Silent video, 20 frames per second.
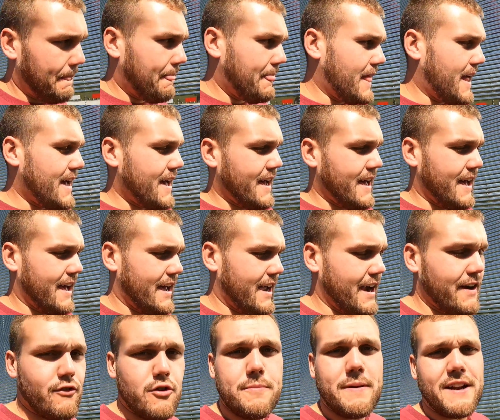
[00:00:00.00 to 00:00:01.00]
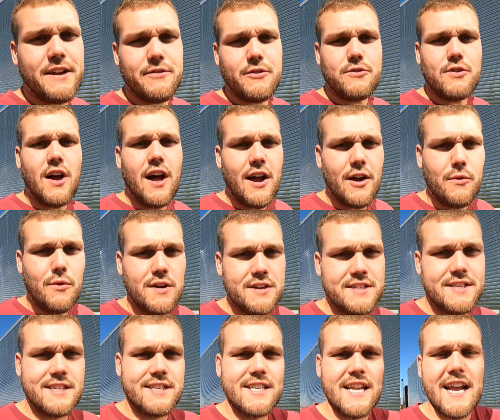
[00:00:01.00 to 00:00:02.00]
Everybody and their dog wants
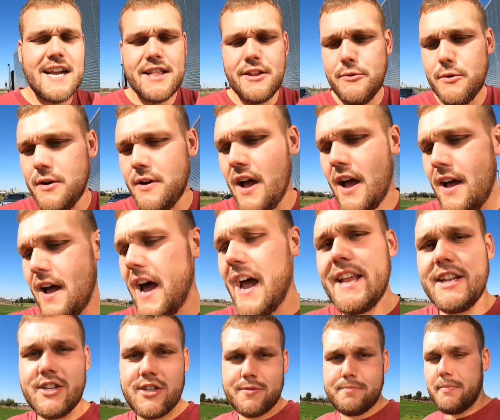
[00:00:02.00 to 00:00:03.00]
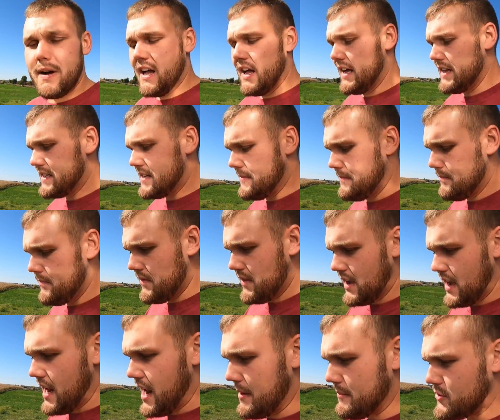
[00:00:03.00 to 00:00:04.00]
exactly what I just bought,
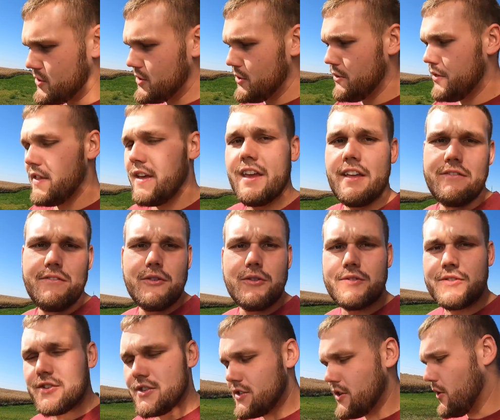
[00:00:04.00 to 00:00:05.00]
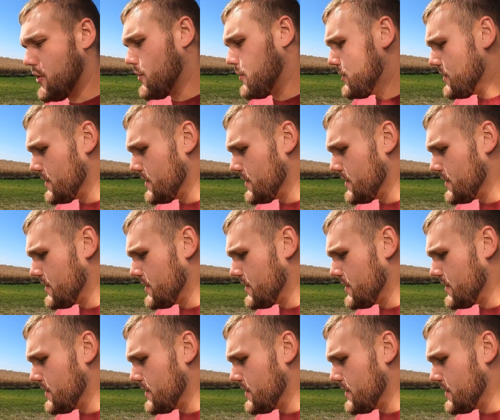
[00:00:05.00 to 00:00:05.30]
and I'm so thankful and so